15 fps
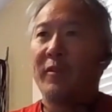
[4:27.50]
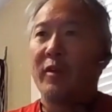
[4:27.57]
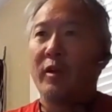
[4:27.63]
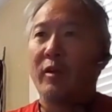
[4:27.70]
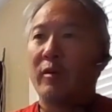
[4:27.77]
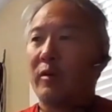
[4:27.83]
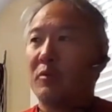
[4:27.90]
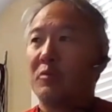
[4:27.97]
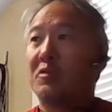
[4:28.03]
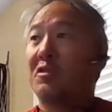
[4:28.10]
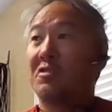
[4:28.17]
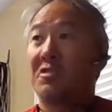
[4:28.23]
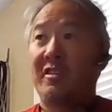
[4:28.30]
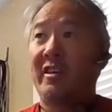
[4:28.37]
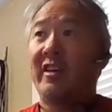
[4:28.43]
It was
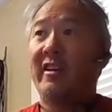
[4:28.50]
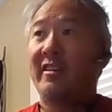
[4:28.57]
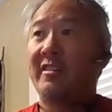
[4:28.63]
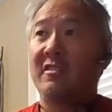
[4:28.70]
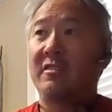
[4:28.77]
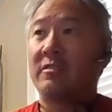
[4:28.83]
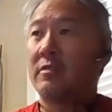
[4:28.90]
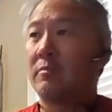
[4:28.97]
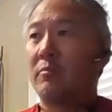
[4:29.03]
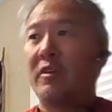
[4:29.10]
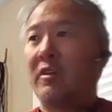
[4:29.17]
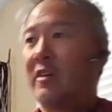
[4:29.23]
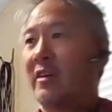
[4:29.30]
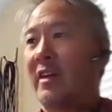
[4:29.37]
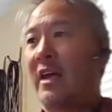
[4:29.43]
just a ticketing system.
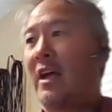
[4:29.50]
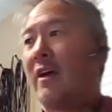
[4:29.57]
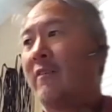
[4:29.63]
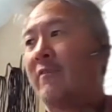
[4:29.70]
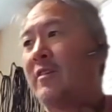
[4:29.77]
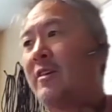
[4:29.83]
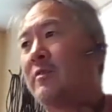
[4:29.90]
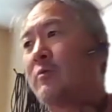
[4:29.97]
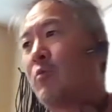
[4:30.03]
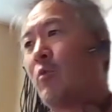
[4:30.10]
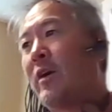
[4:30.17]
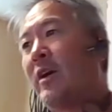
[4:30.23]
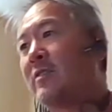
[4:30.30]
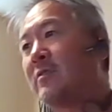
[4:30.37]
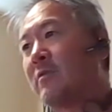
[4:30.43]
You didn't have these
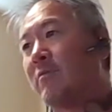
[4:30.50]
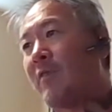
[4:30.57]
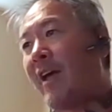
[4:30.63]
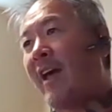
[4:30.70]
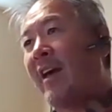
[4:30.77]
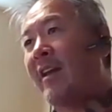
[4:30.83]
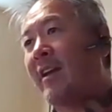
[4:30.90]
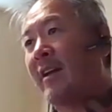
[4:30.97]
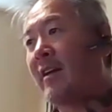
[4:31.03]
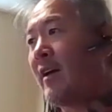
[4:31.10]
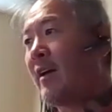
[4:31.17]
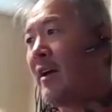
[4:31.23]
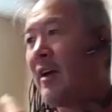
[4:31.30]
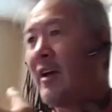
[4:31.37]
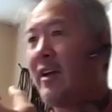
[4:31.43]
ways of adding,
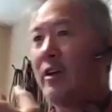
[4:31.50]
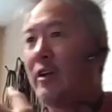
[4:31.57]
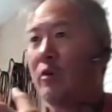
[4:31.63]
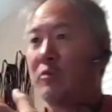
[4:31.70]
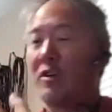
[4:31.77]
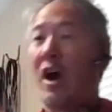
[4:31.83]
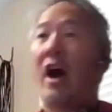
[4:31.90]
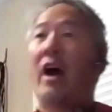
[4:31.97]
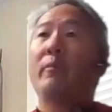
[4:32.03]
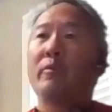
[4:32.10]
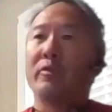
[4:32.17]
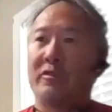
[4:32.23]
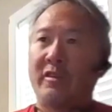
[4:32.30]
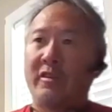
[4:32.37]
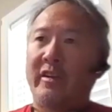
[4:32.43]

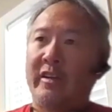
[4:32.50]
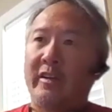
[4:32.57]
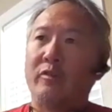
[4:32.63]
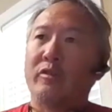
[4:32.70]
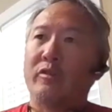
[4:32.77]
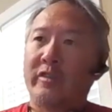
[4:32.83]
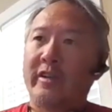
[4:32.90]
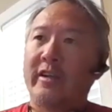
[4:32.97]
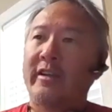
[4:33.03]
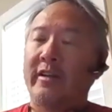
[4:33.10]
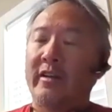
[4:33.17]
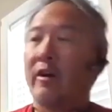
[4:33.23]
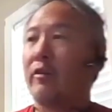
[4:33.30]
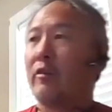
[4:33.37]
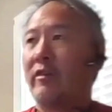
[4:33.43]
timers in your
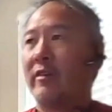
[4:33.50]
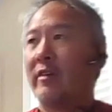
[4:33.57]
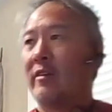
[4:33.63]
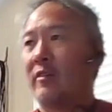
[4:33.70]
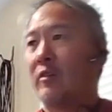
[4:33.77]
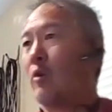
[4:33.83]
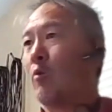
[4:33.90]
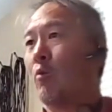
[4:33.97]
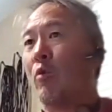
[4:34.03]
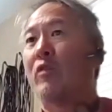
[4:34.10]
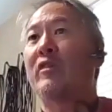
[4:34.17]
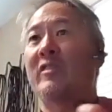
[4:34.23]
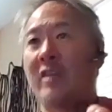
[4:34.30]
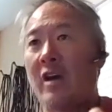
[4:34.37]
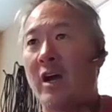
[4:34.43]
ticket other than,
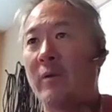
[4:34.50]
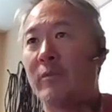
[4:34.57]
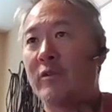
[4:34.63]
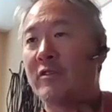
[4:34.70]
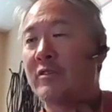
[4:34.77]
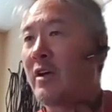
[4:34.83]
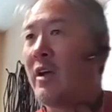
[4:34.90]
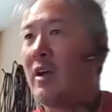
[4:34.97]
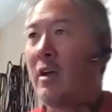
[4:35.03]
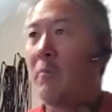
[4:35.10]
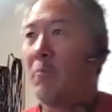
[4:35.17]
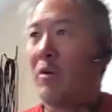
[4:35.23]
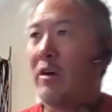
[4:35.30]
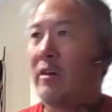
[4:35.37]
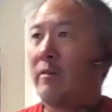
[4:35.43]
work timers.
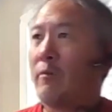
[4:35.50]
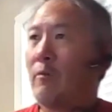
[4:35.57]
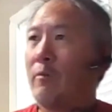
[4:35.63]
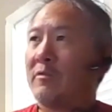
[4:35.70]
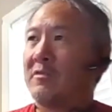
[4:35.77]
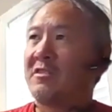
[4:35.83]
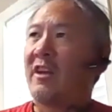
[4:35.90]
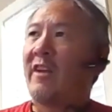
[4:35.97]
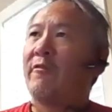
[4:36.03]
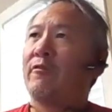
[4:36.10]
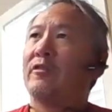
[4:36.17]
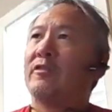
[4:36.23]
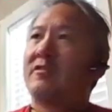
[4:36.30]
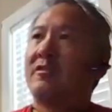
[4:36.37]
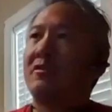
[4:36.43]
But say, for
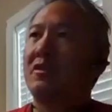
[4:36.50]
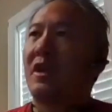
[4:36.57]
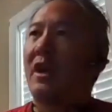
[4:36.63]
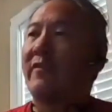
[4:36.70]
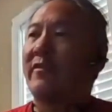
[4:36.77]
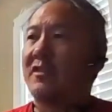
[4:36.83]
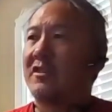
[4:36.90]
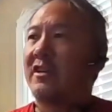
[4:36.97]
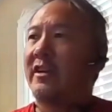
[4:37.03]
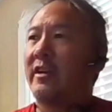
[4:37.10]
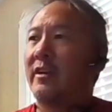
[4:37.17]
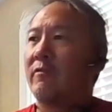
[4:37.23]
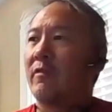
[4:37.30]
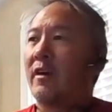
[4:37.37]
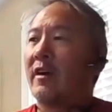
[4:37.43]
instance, you have a
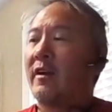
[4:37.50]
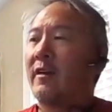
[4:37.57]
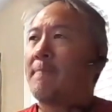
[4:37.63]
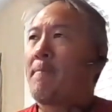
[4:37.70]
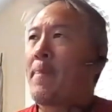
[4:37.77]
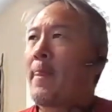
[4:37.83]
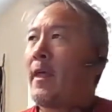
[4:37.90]
ticket, right?